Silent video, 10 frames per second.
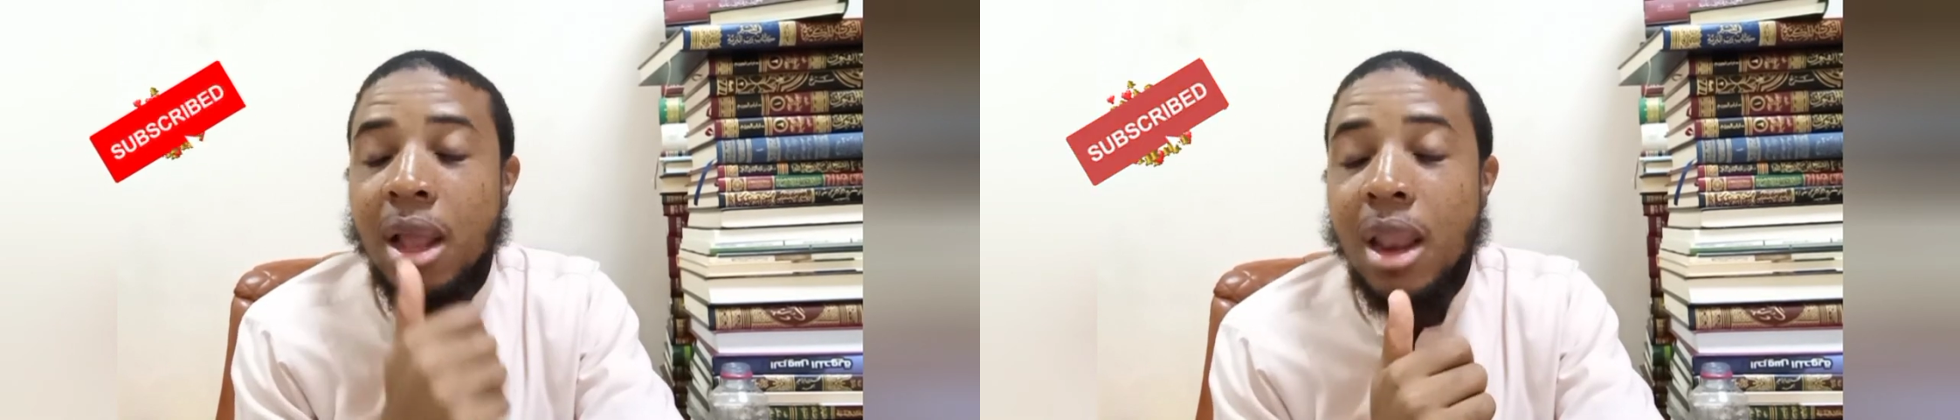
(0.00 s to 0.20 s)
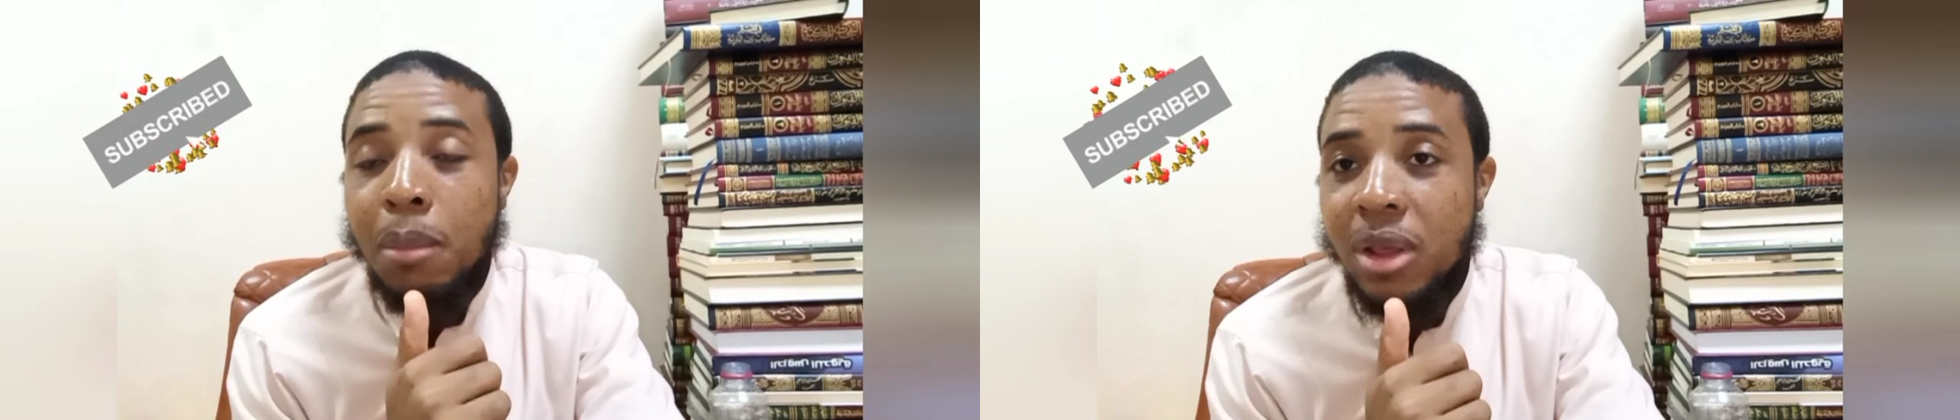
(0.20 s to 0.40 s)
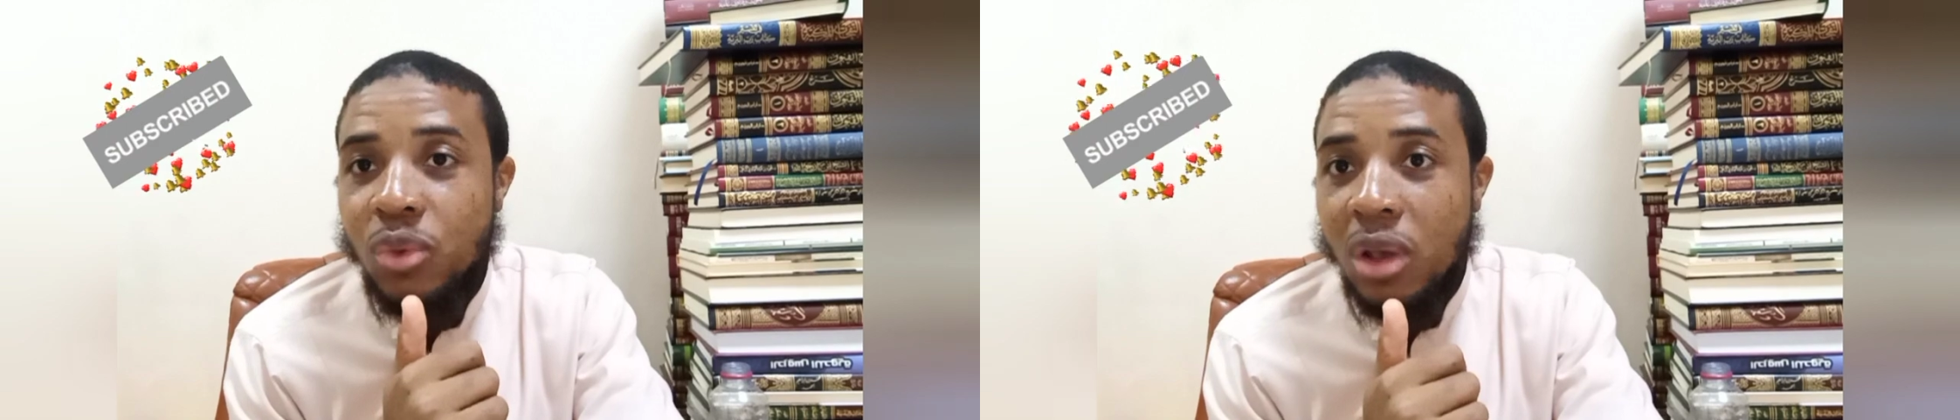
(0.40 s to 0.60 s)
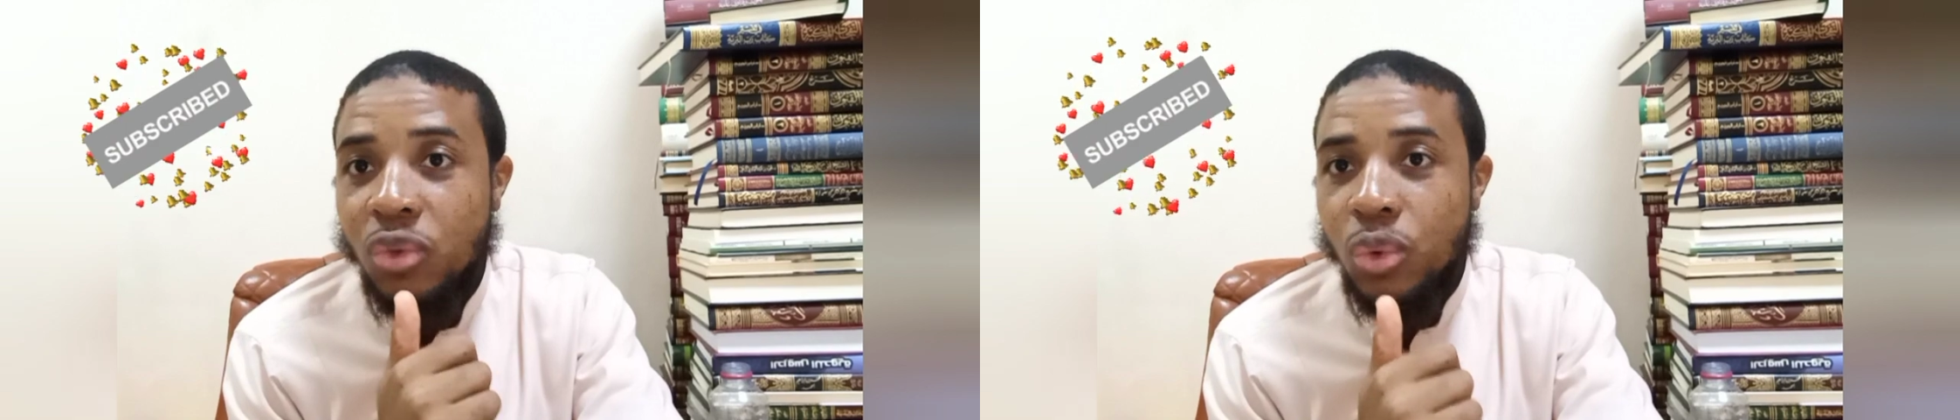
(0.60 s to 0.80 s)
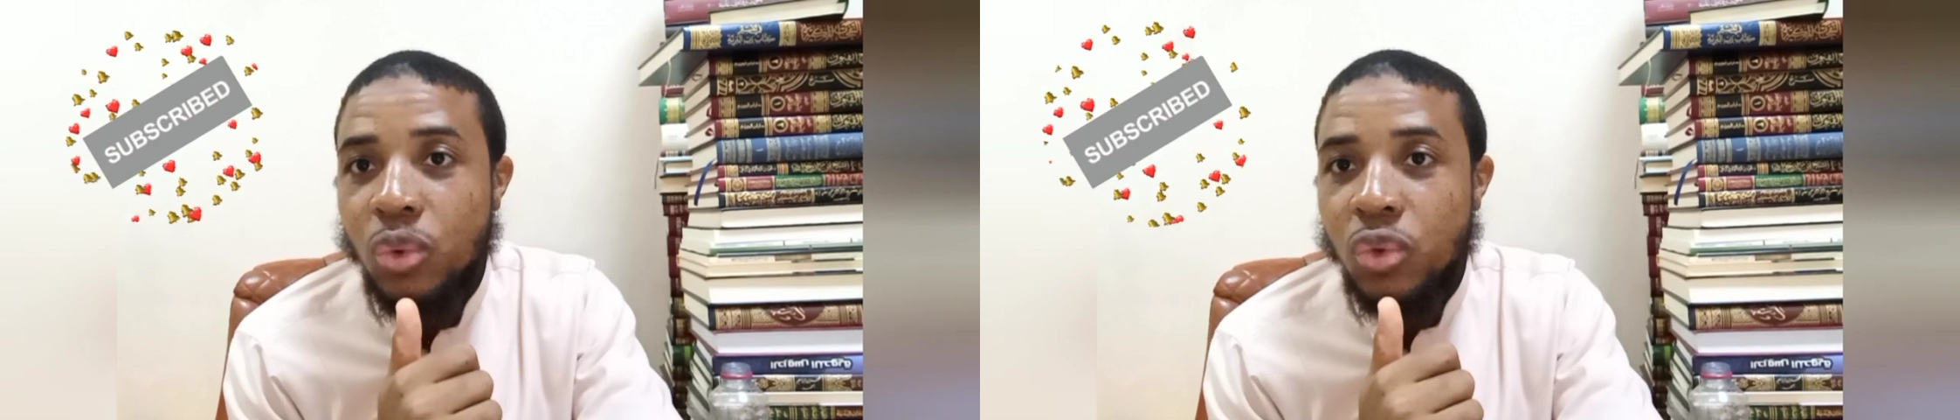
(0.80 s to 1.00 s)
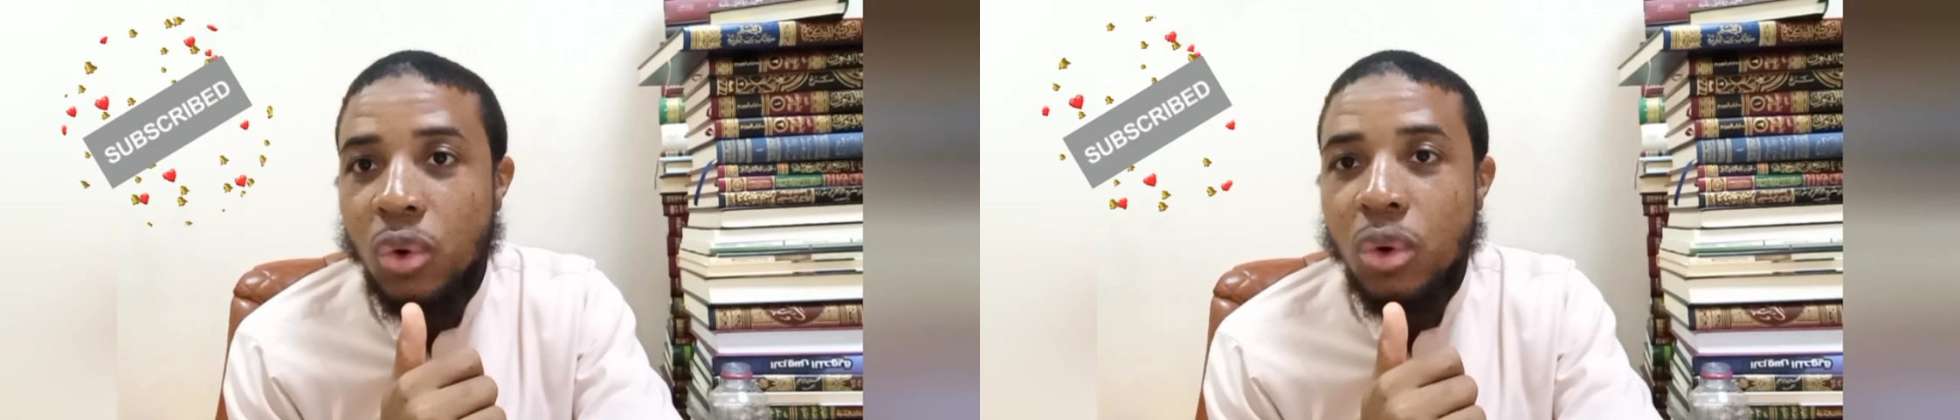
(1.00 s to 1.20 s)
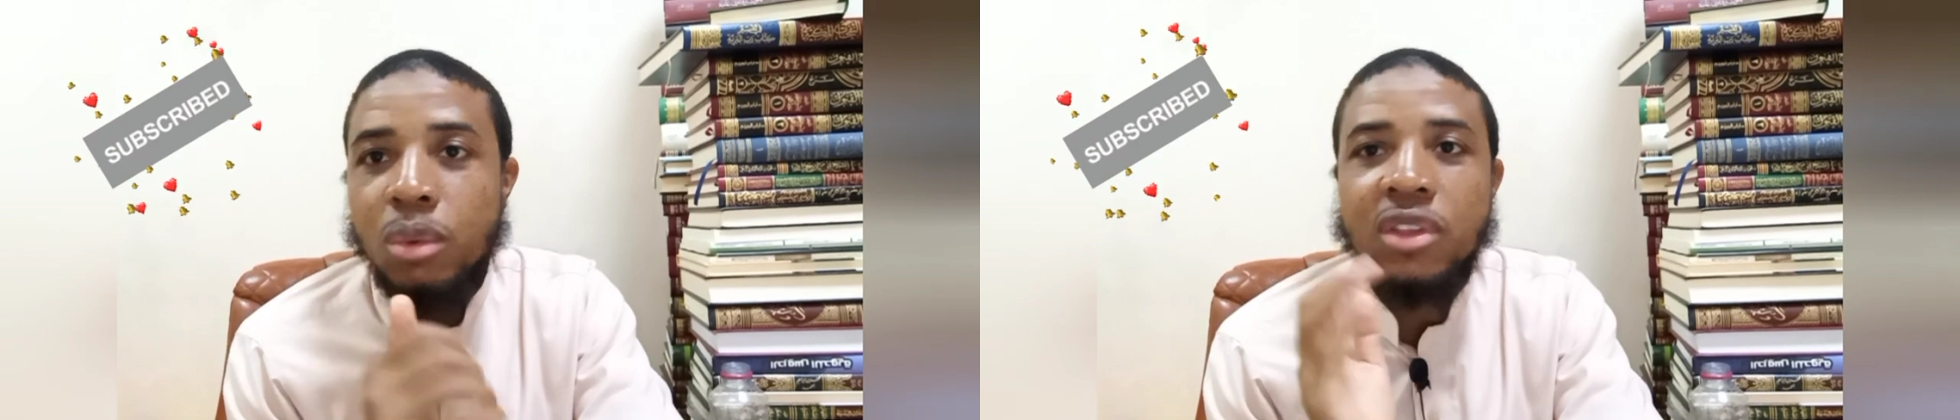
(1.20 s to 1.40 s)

May Allah bless you as you do so.